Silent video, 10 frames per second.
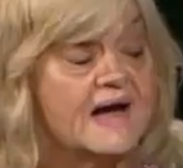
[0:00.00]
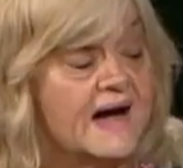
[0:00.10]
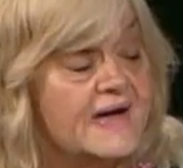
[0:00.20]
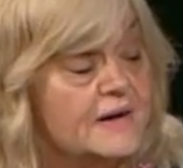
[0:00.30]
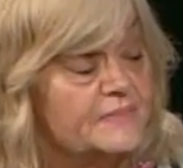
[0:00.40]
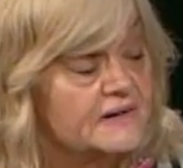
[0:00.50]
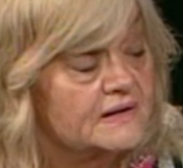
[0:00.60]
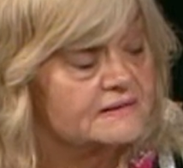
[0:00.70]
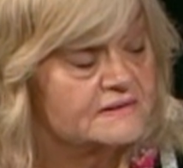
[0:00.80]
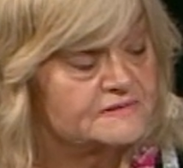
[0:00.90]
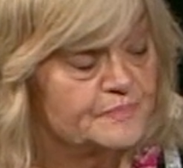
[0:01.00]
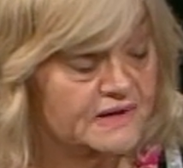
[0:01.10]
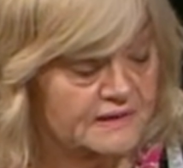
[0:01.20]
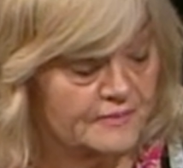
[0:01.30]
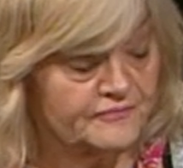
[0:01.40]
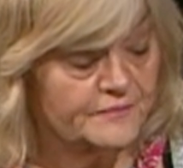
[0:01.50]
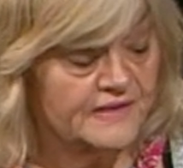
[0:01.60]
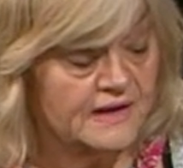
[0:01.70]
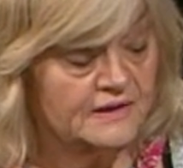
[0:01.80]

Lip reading: I happened to pick it up from the